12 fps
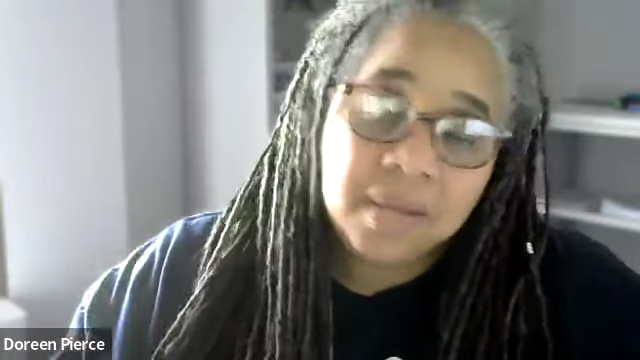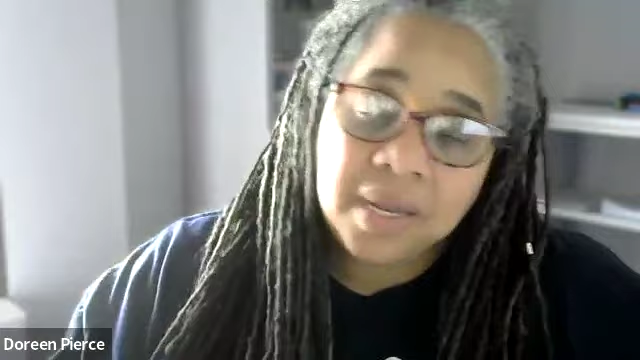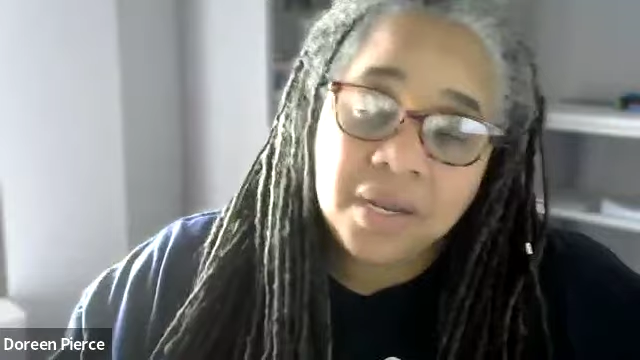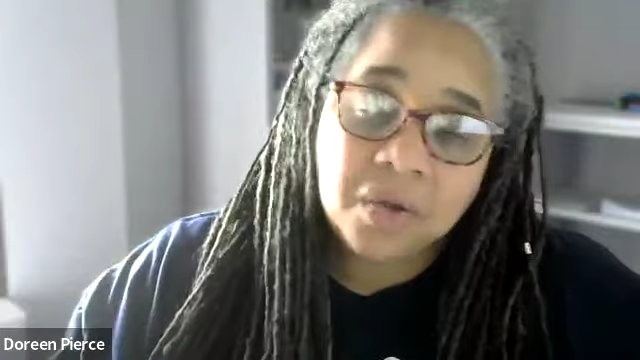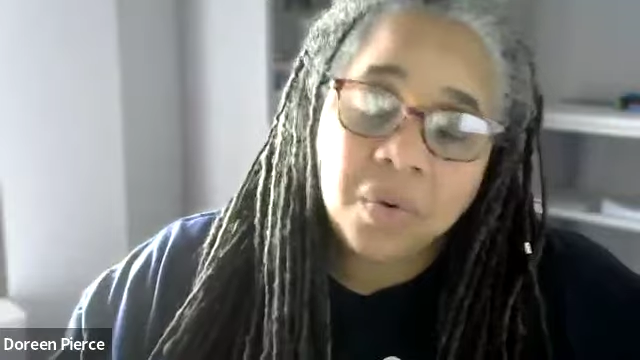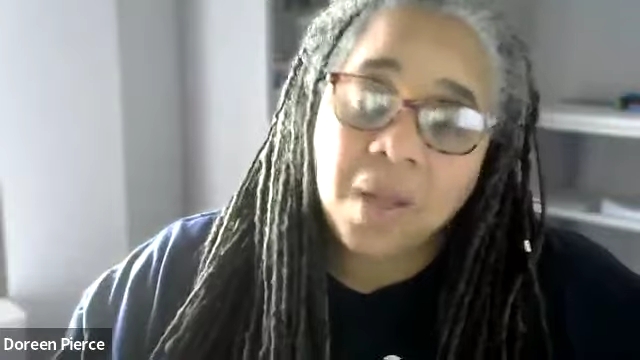
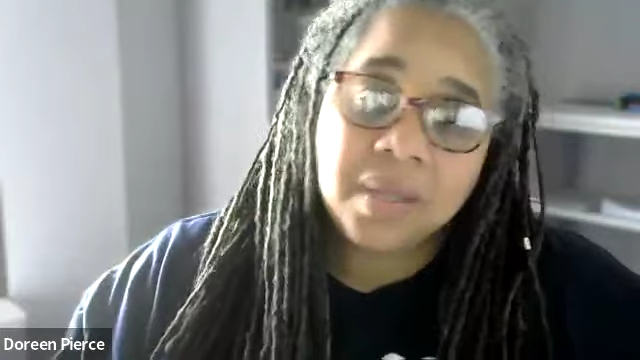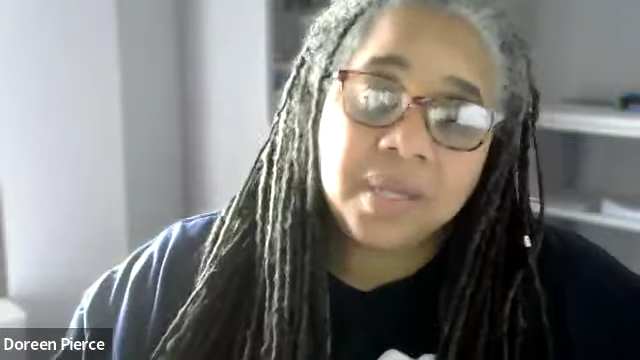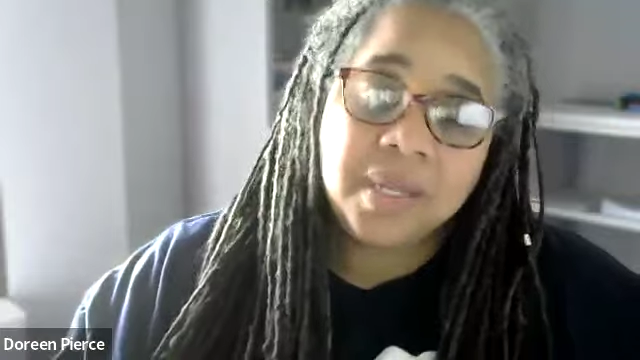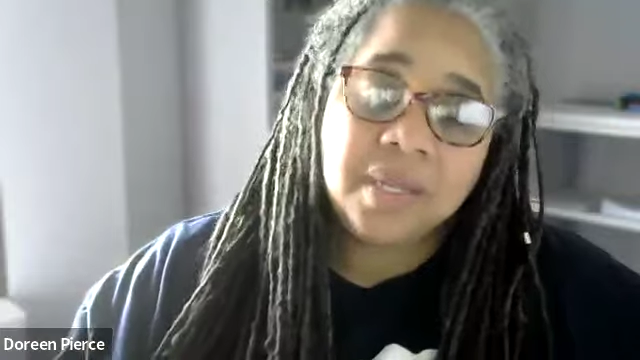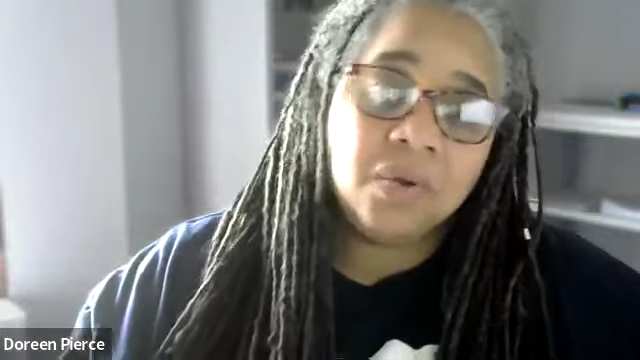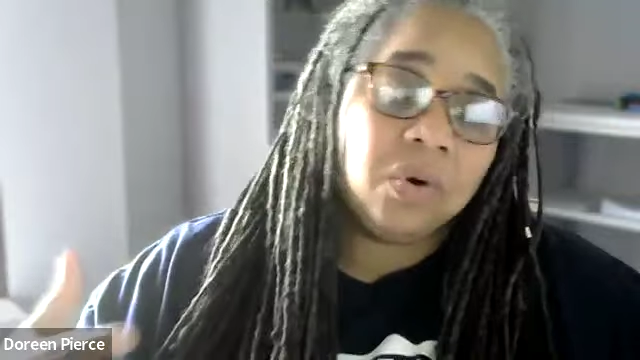
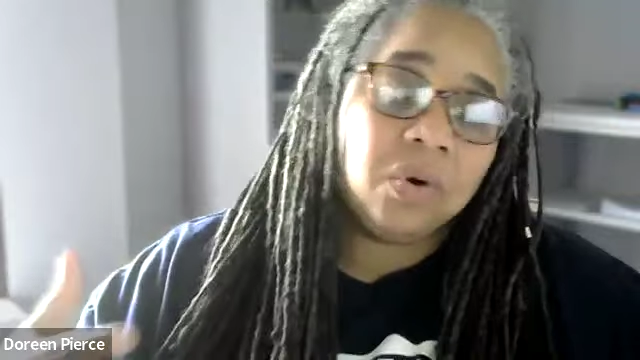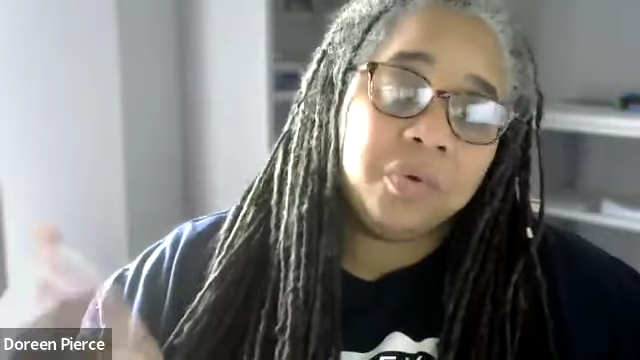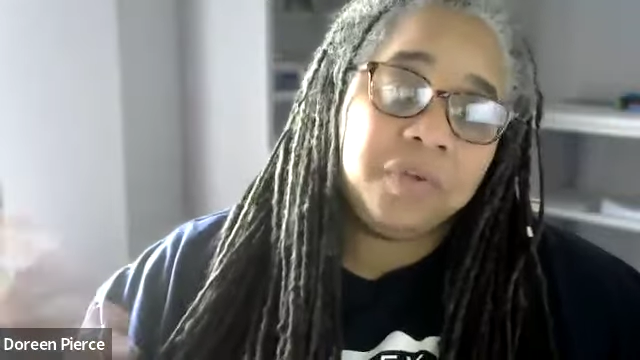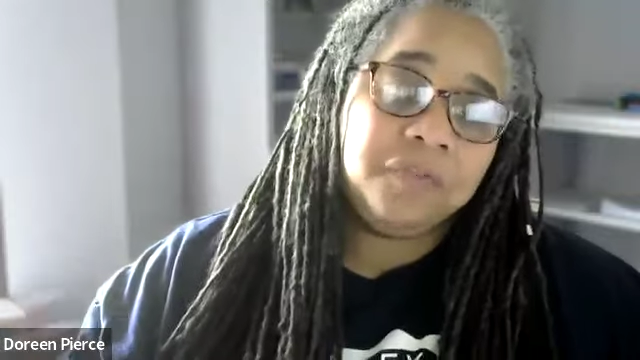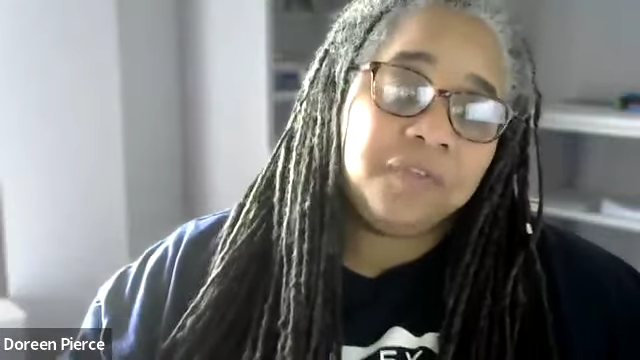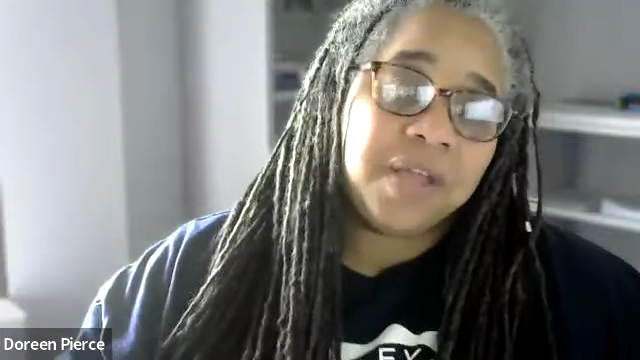inequality or
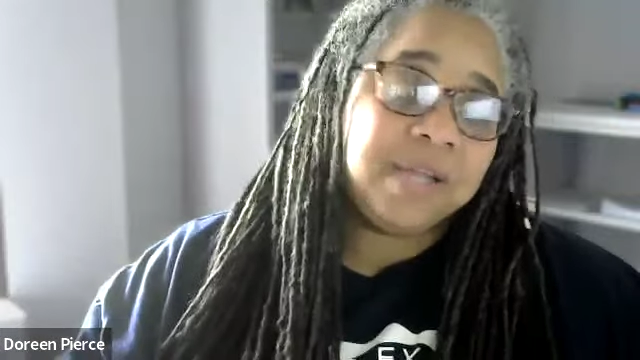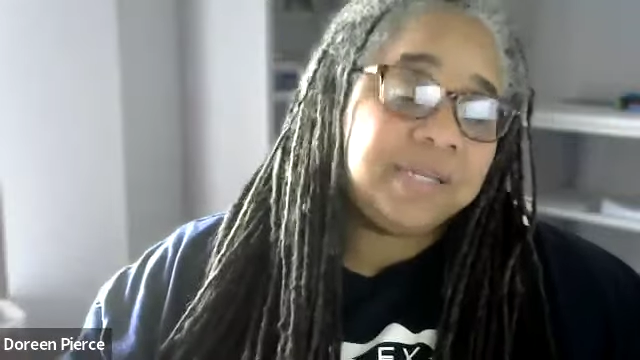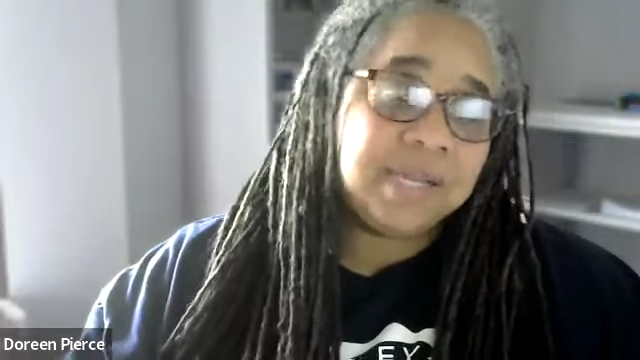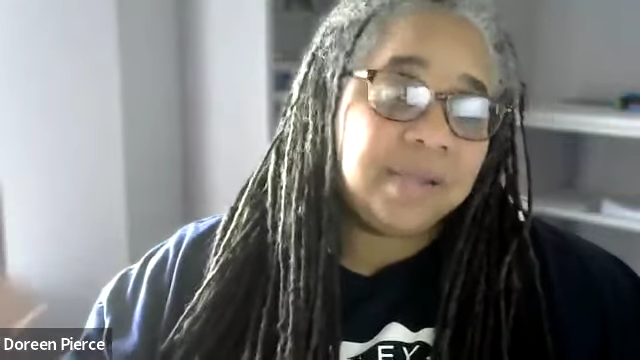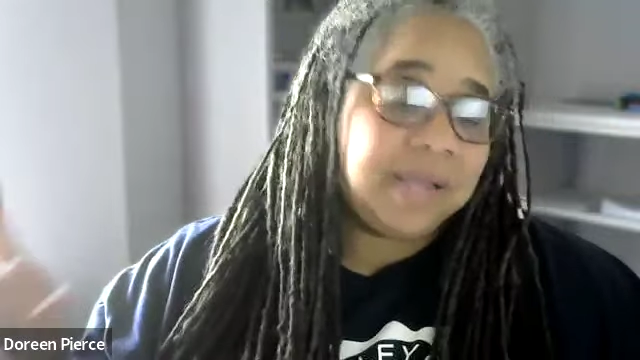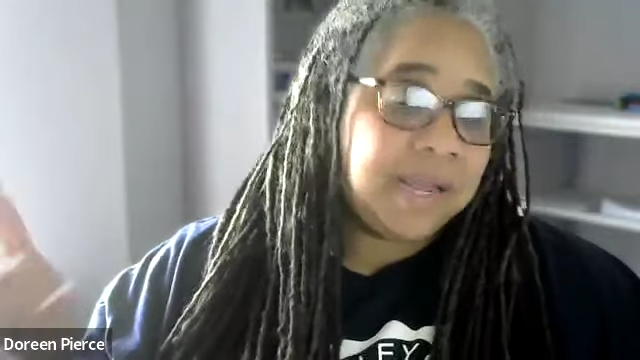
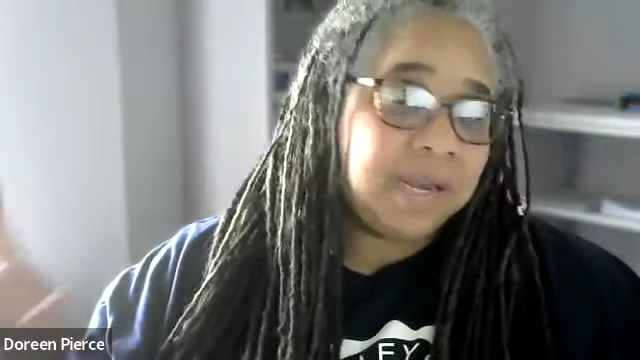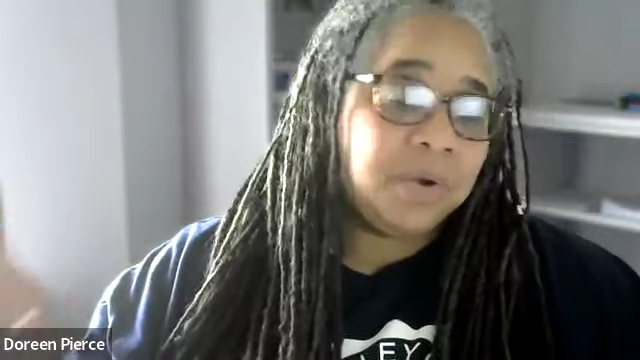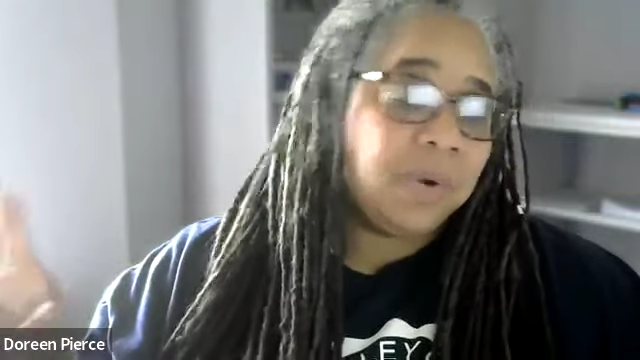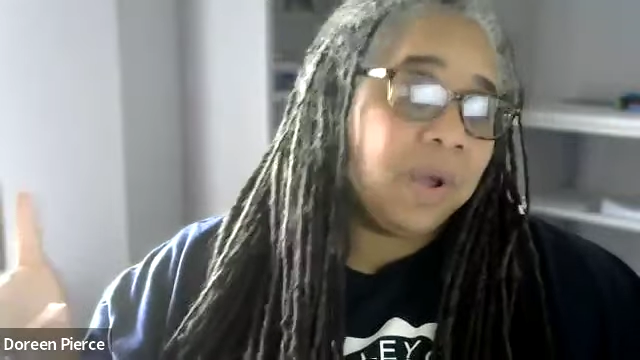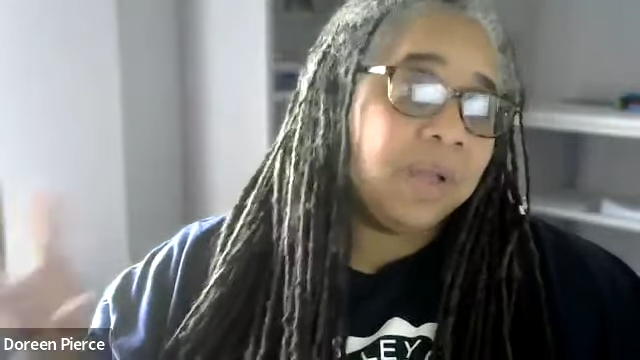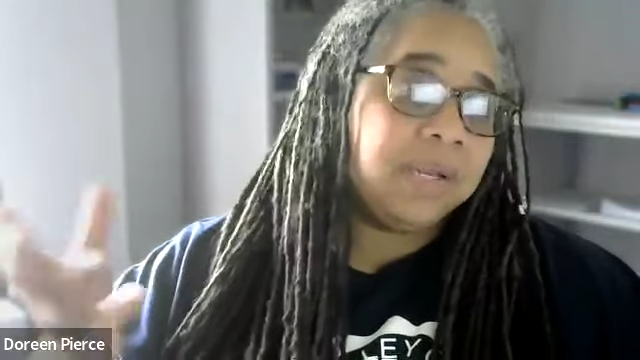reflecting
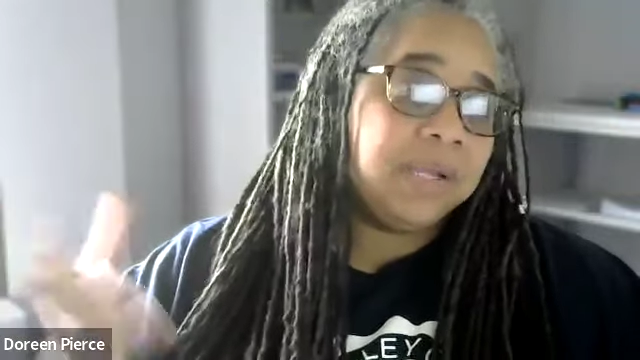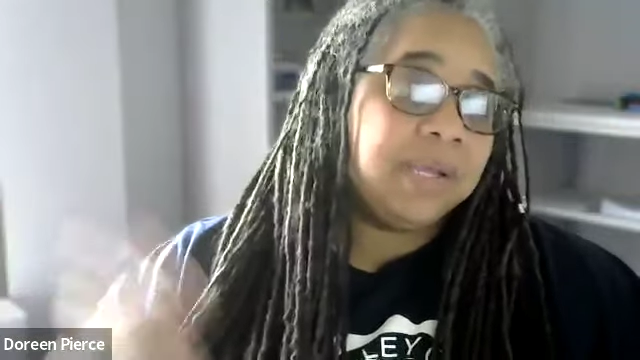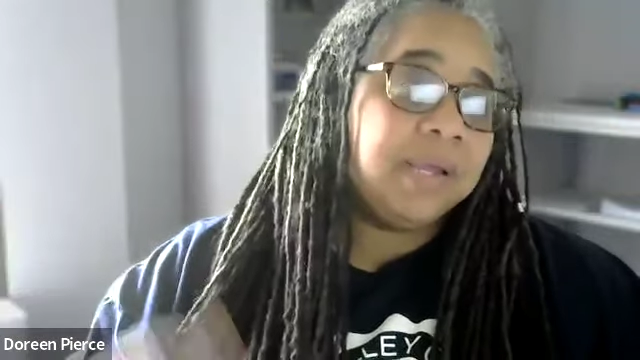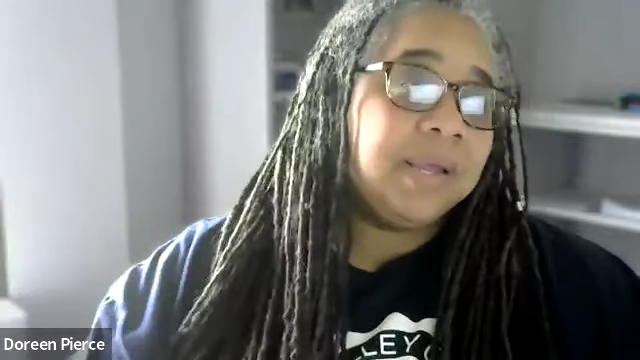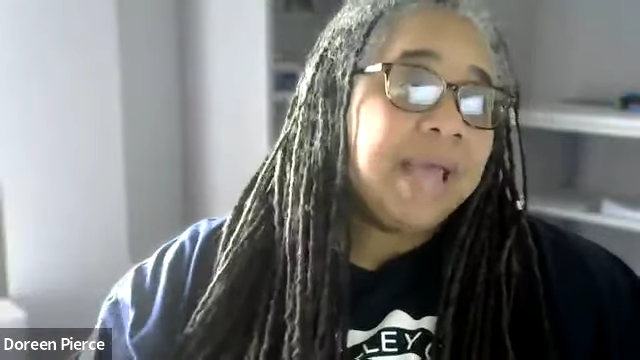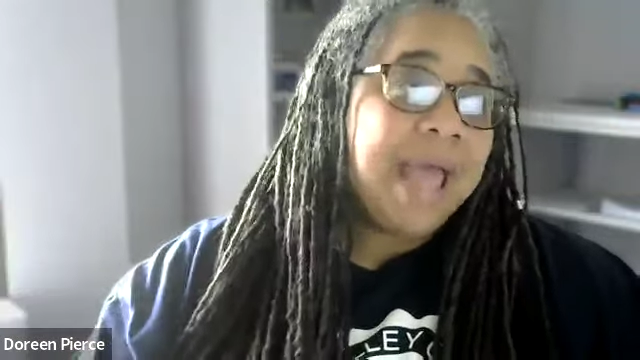
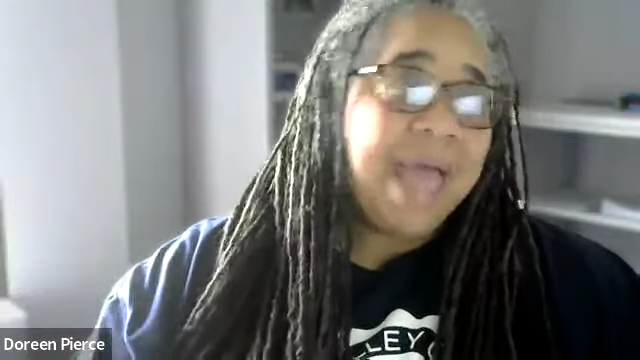inequality?